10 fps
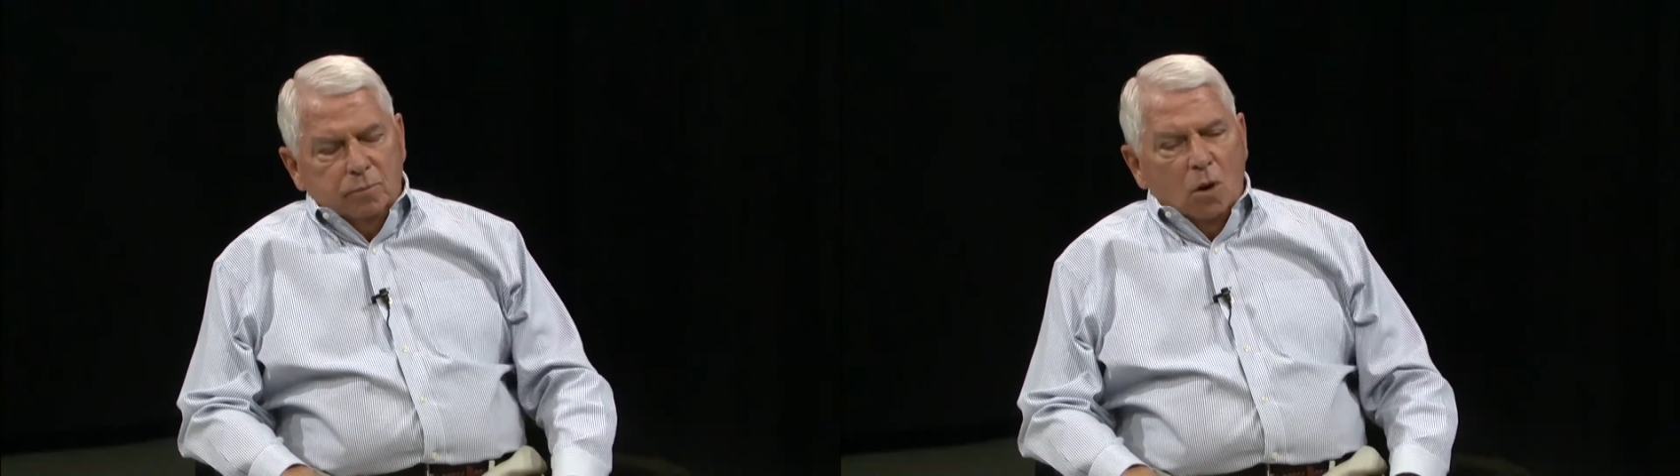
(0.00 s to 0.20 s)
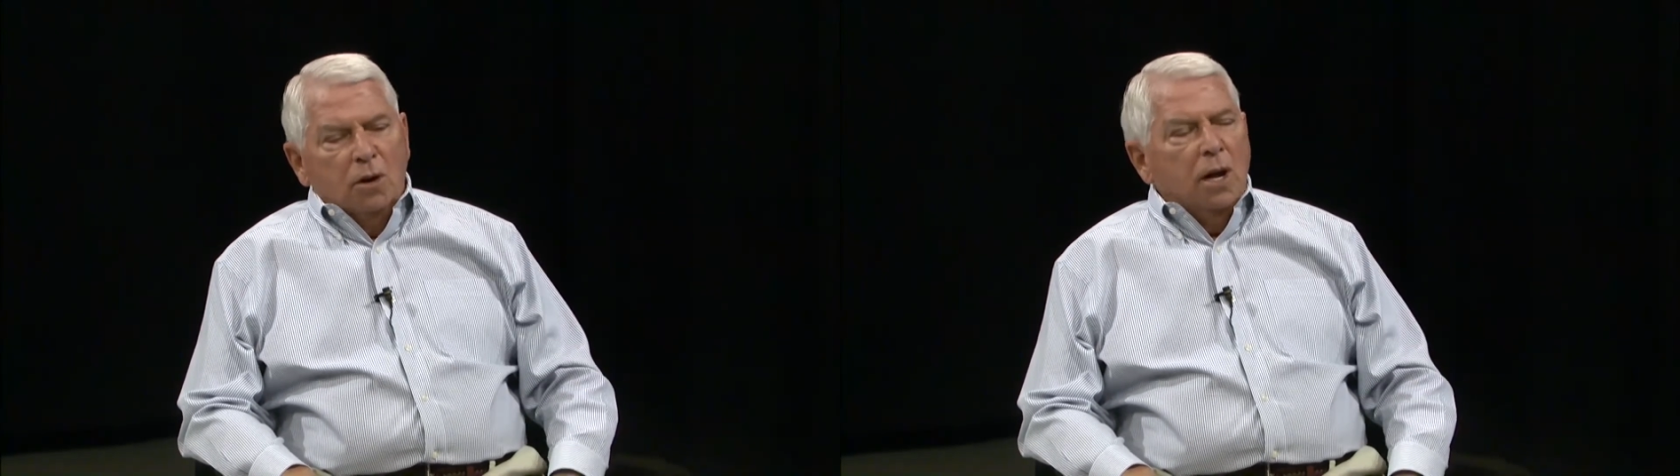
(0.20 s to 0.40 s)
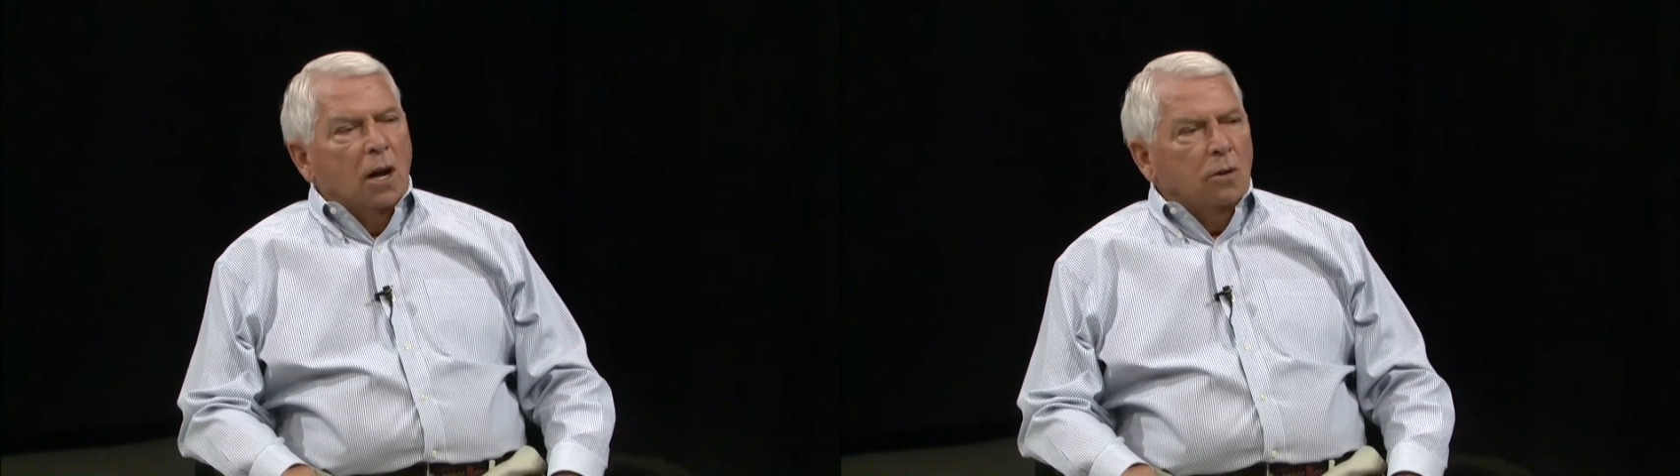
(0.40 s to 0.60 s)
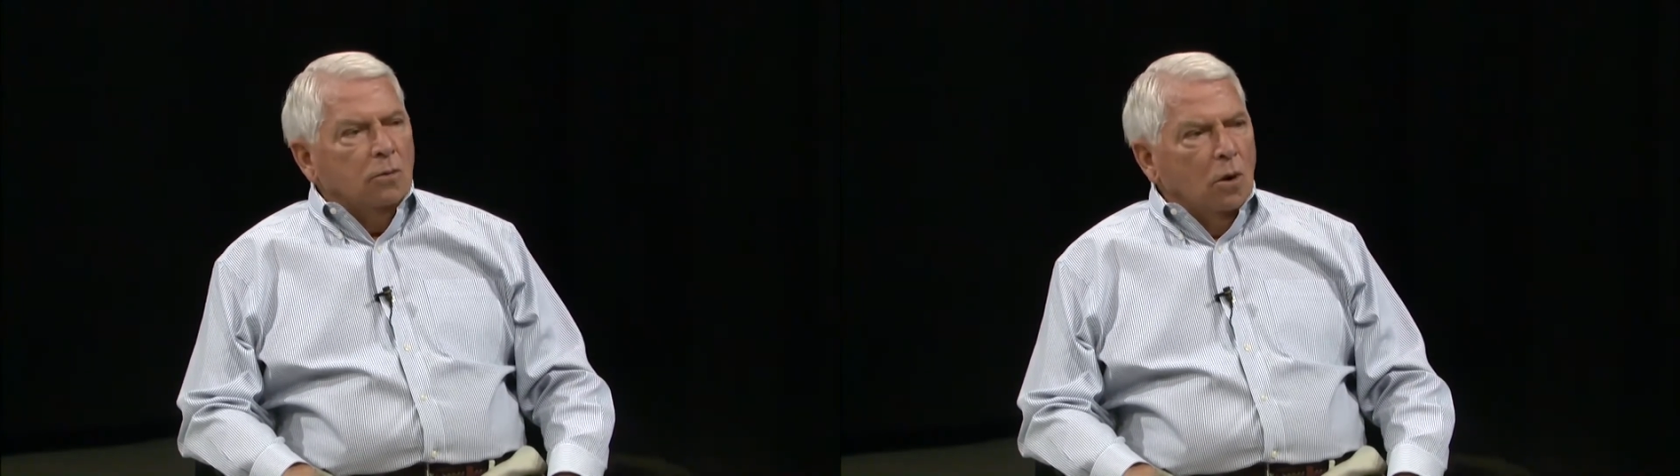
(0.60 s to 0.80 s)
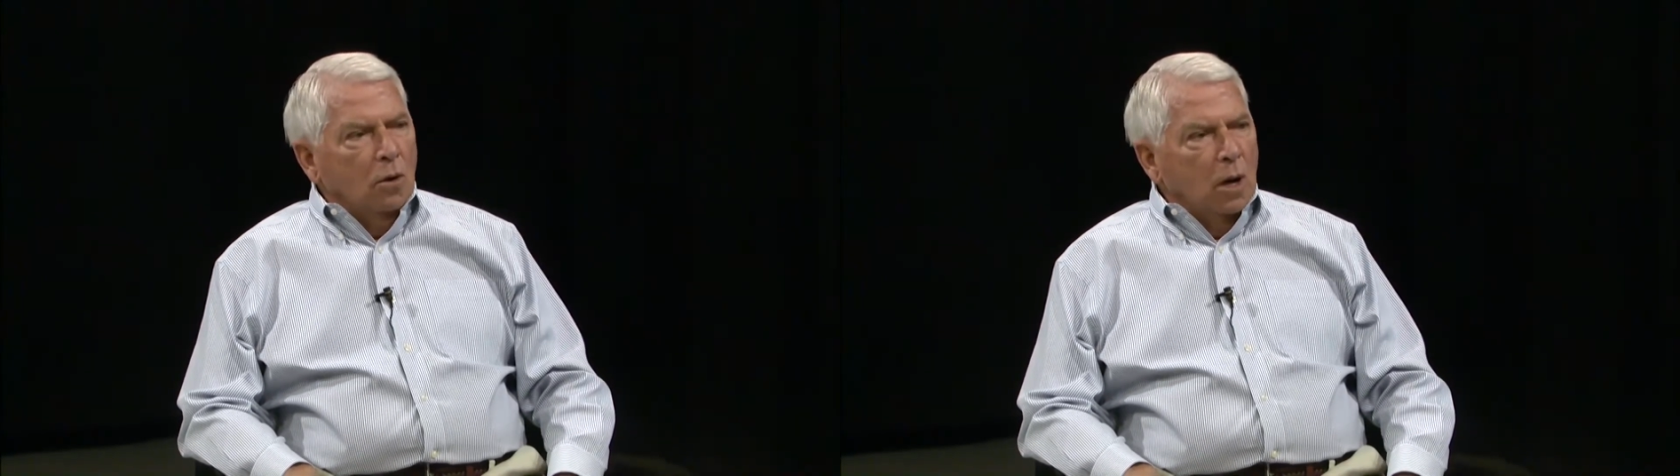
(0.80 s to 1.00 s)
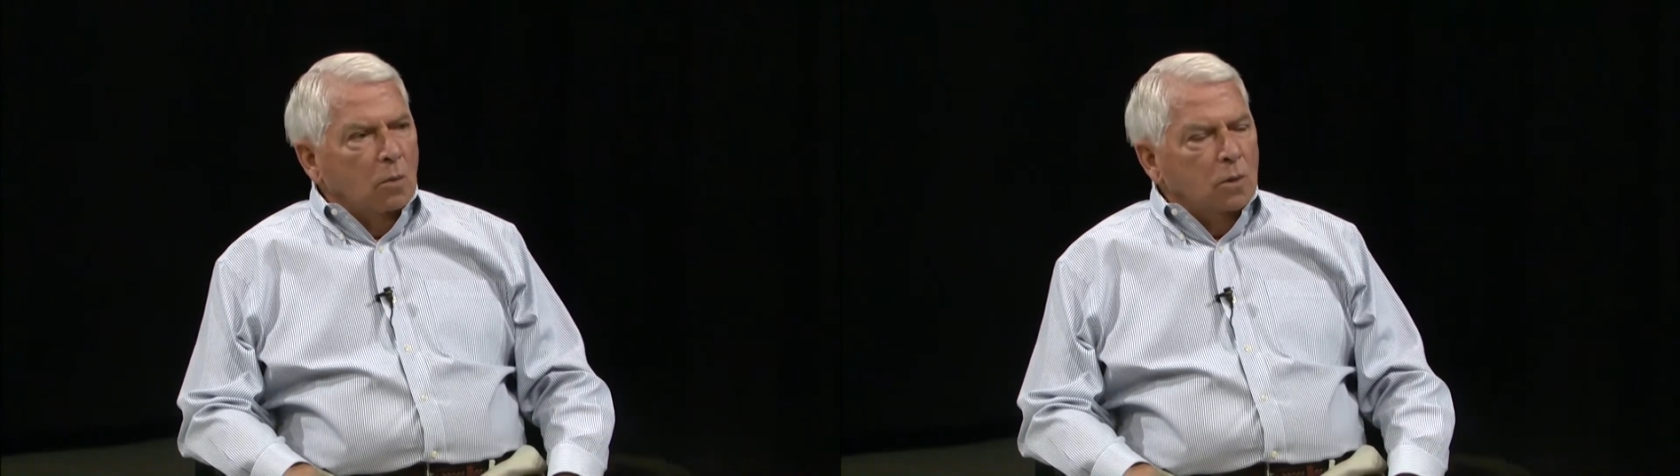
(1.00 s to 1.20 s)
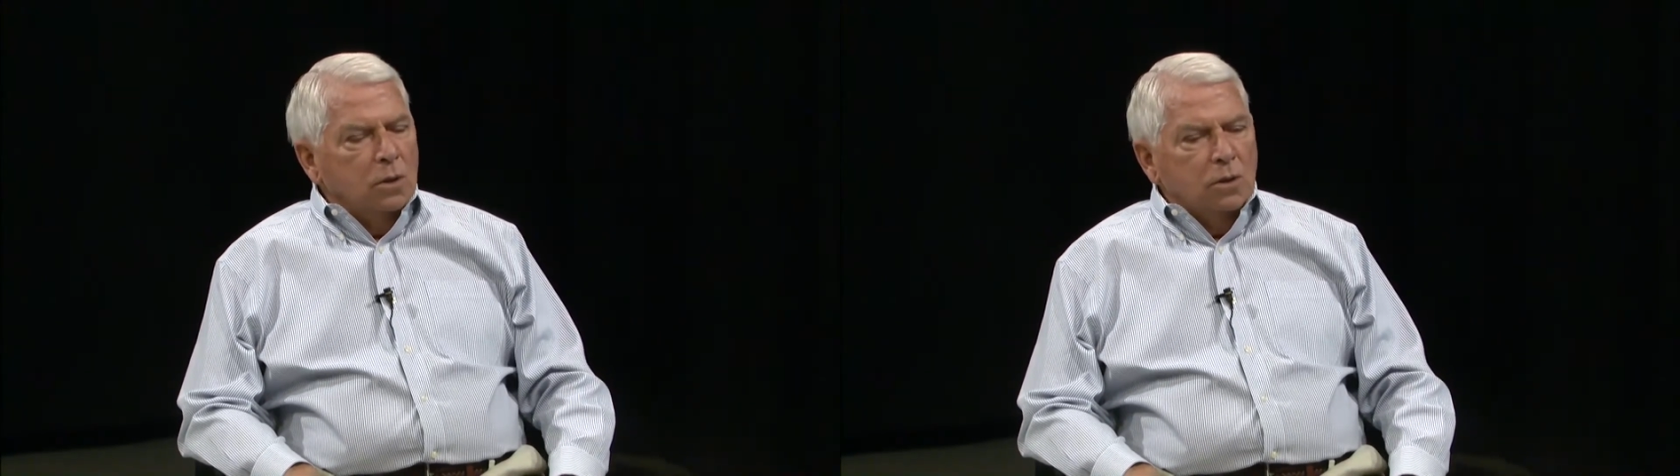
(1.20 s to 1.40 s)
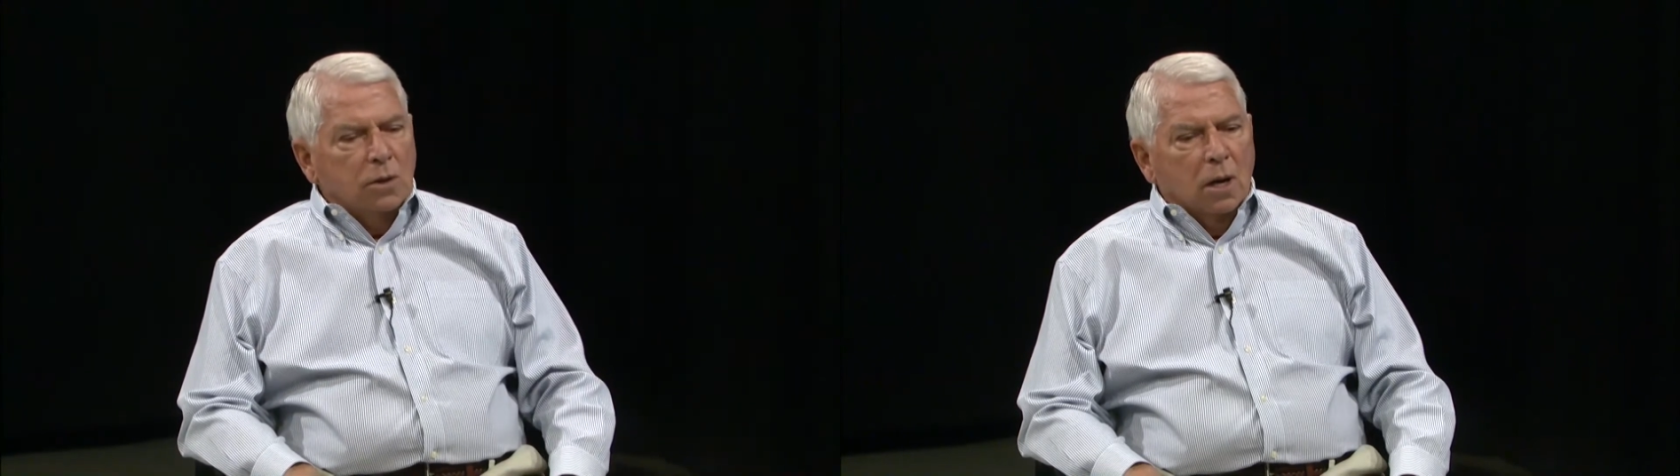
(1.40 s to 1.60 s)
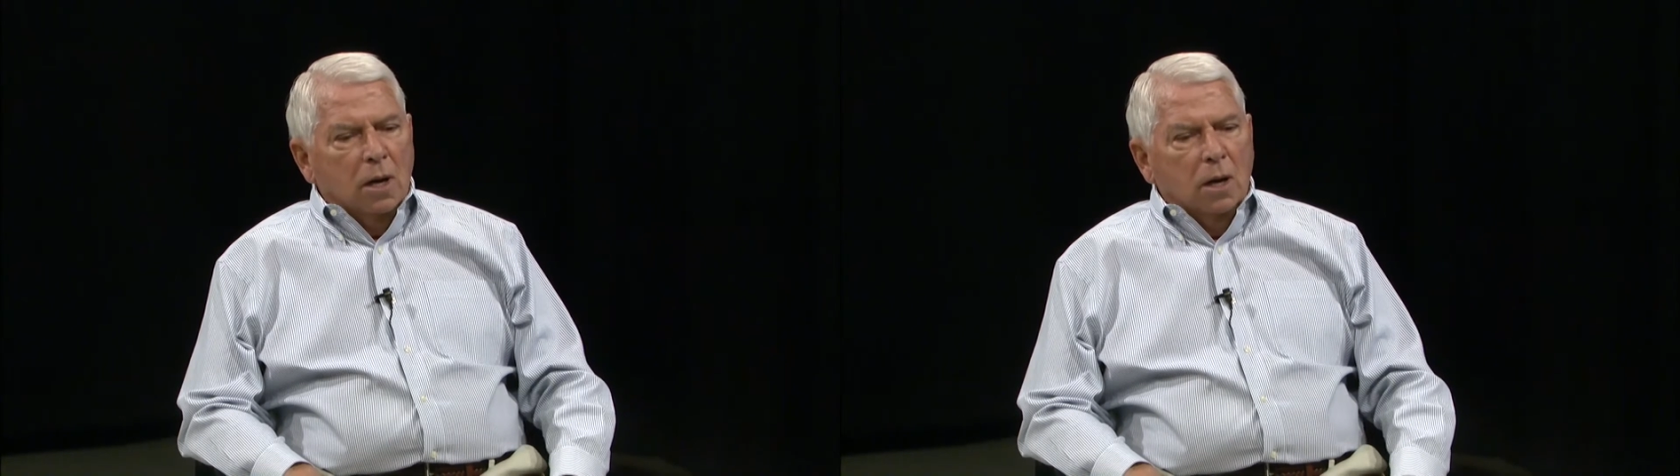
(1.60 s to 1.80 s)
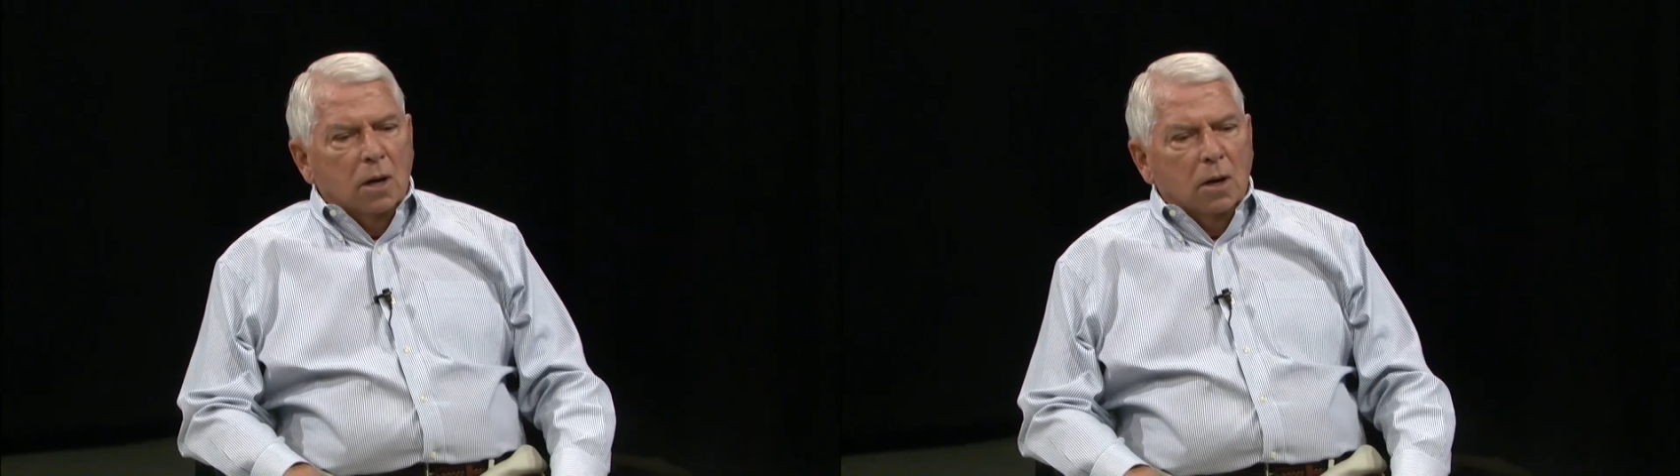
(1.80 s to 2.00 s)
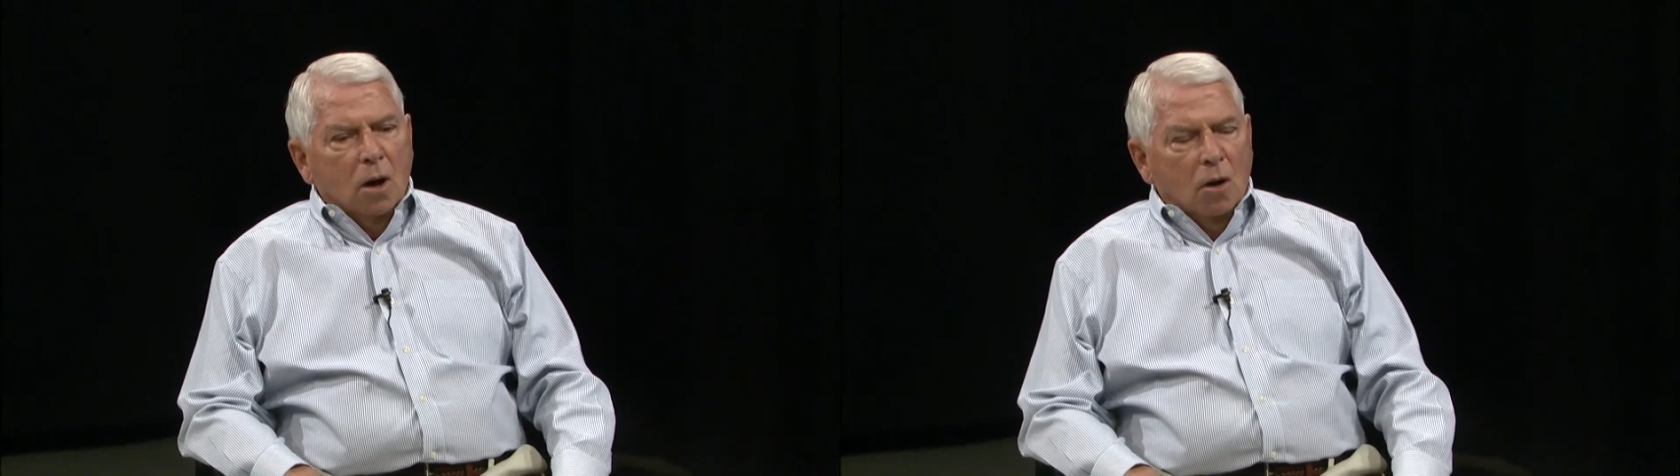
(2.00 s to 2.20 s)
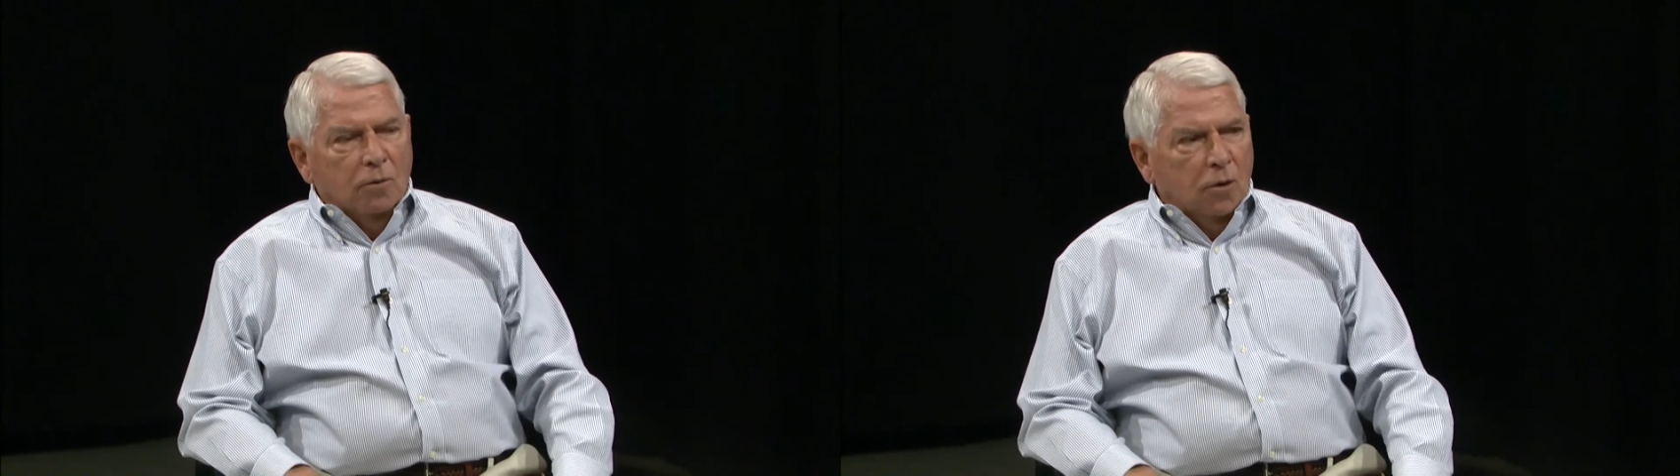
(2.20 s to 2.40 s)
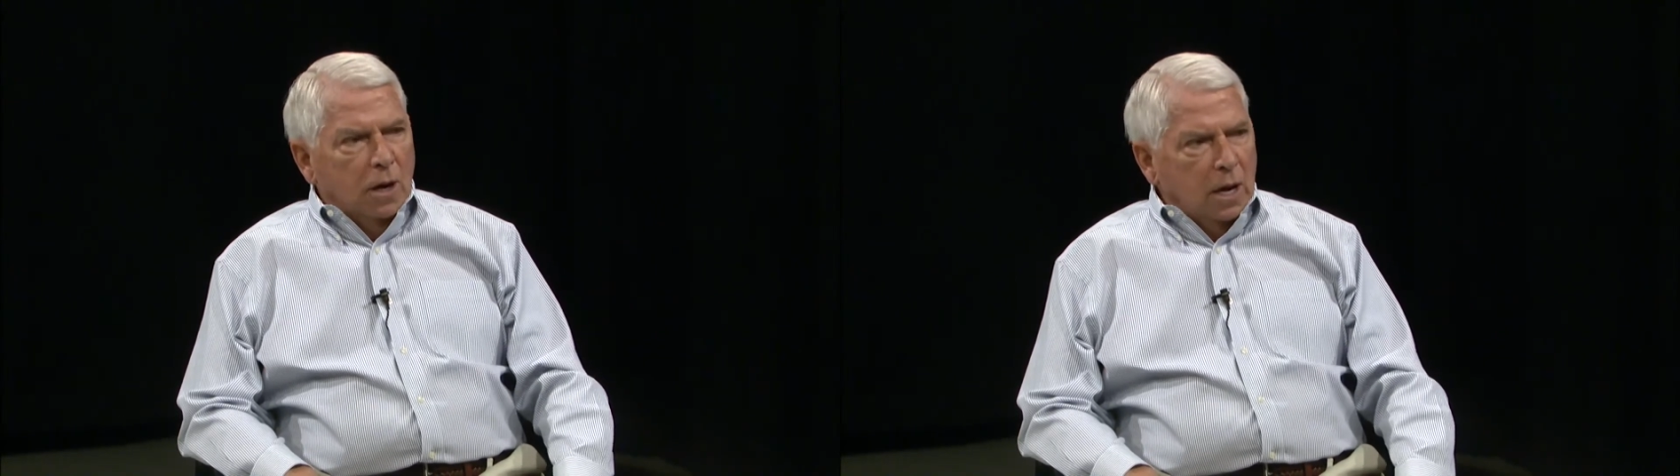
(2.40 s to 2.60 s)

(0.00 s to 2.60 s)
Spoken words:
On down the road, I was offered